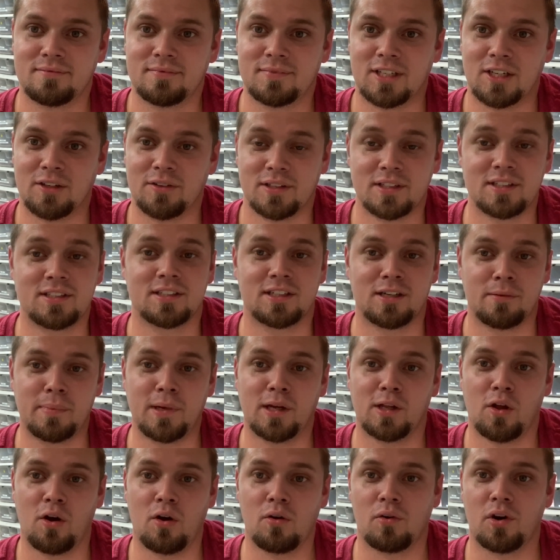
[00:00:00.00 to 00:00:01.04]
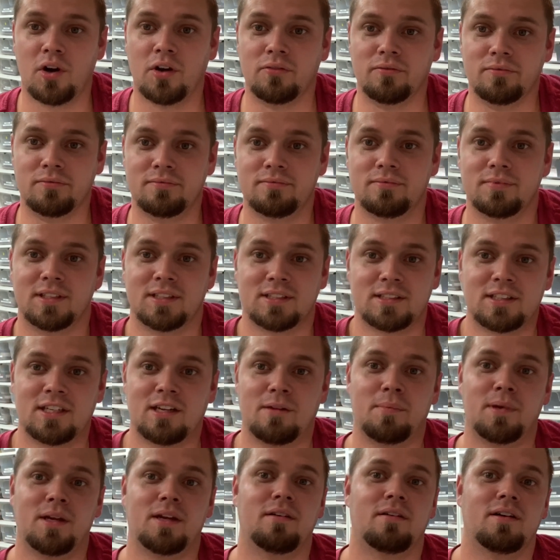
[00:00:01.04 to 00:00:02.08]
So this is going to be a long road. This is going
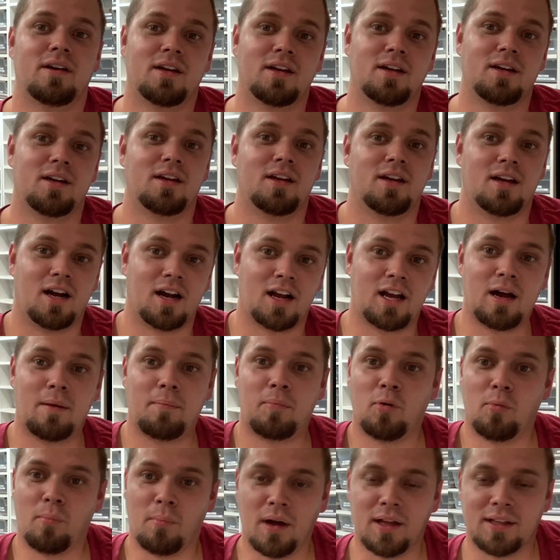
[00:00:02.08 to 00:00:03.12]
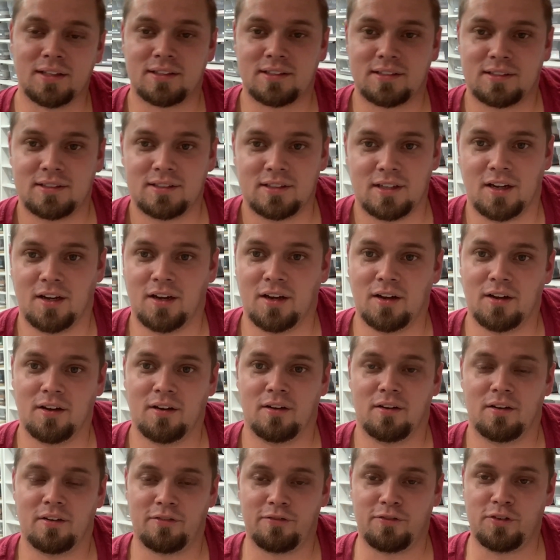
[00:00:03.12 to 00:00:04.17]
to be a a couple months,
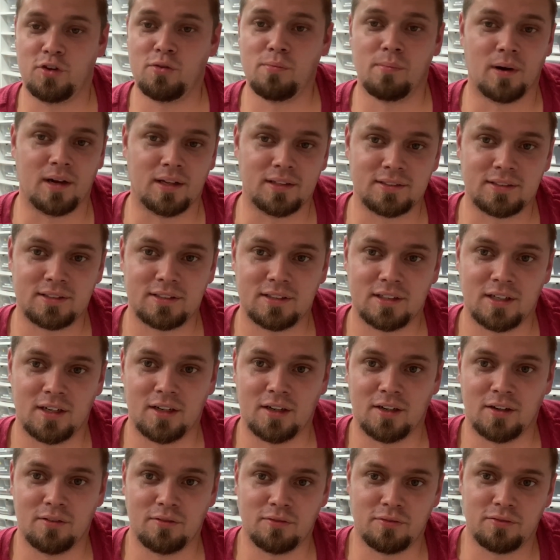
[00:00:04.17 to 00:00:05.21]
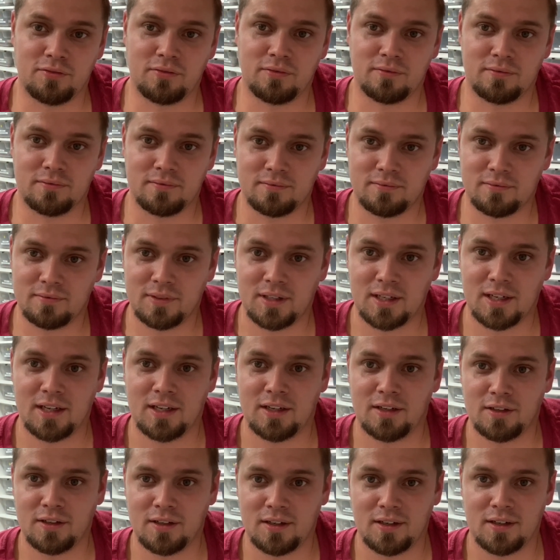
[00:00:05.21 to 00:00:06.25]
uh, a few months of,
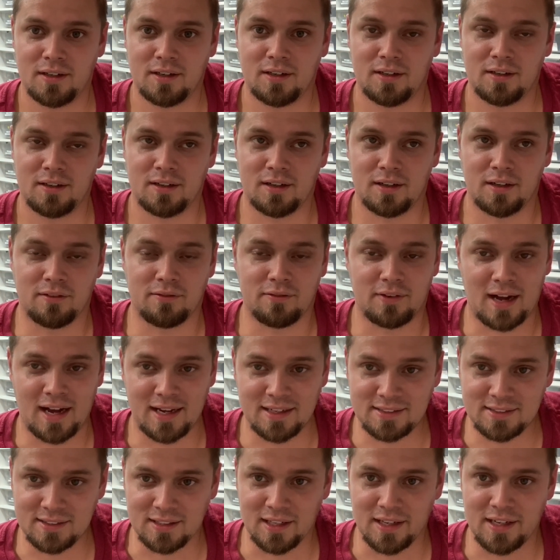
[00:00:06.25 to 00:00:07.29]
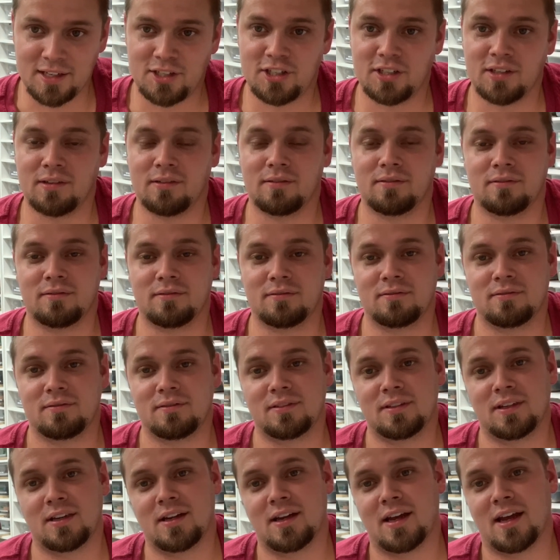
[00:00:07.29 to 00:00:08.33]
of isolation
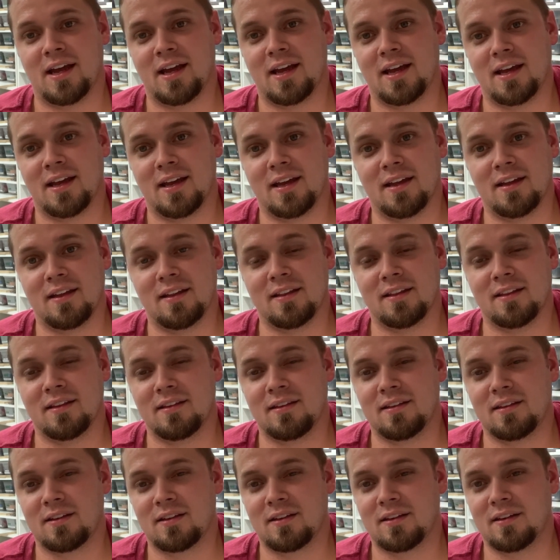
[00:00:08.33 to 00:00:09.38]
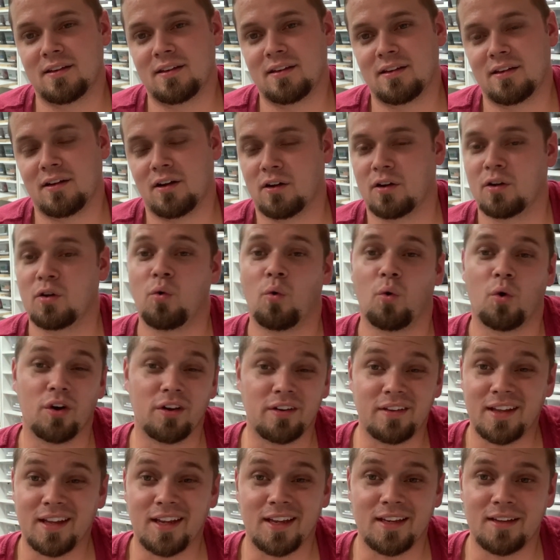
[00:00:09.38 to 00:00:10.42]
and our
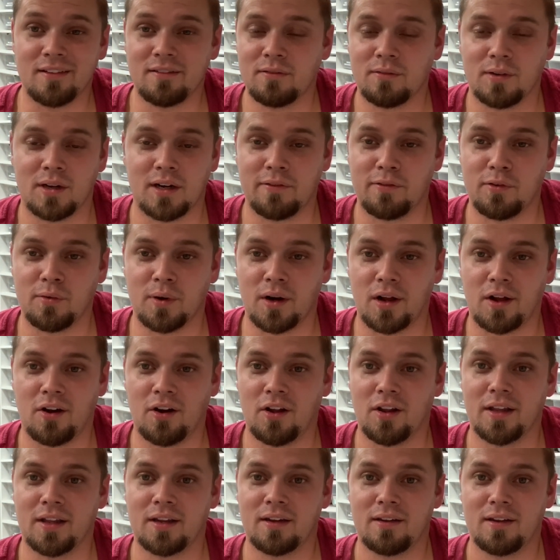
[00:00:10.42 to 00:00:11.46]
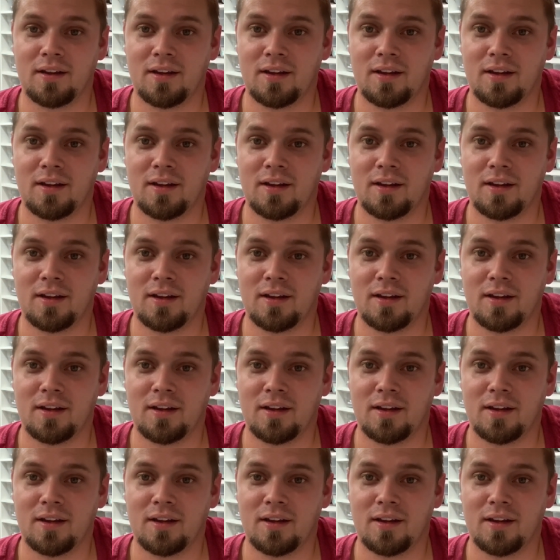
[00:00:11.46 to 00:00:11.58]
quarantine, whatever you want to call it,